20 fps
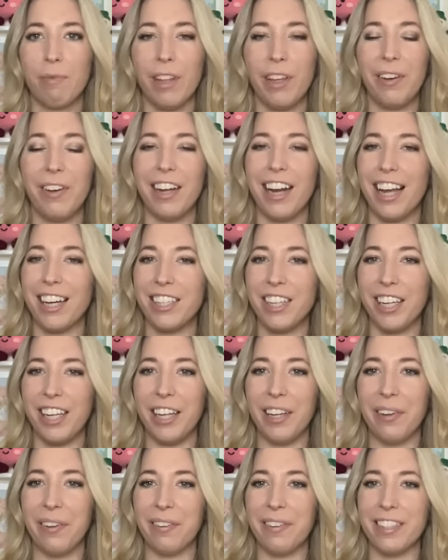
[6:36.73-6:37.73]
that you can actually
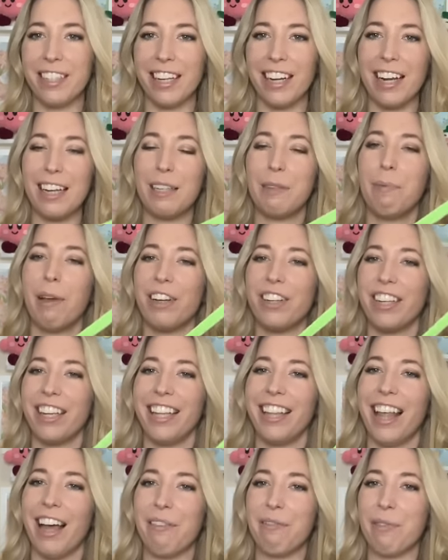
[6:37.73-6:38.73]
use and I especially
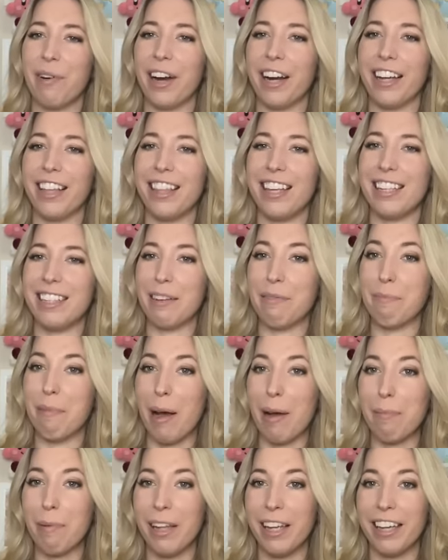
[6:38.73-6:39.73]
love wearing these in
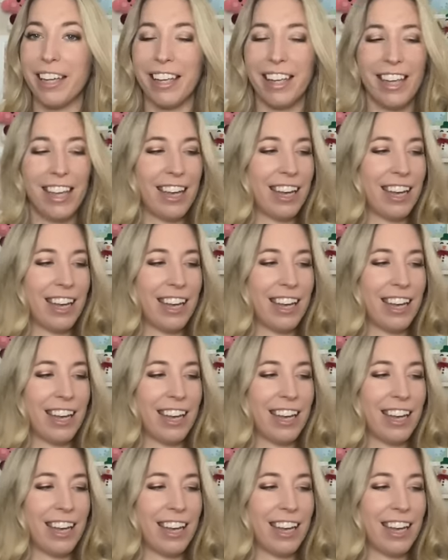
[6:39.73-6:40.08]
public